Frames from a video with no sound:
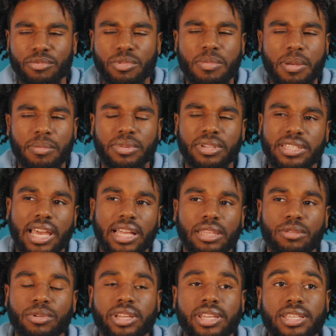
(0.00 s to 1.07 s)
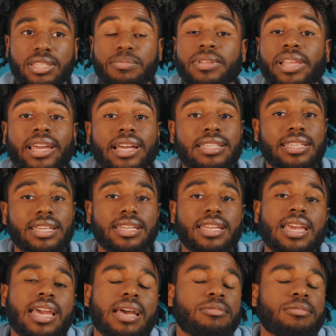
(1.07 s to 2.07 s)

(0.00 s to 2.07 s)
remember exactly what it is, but like I said,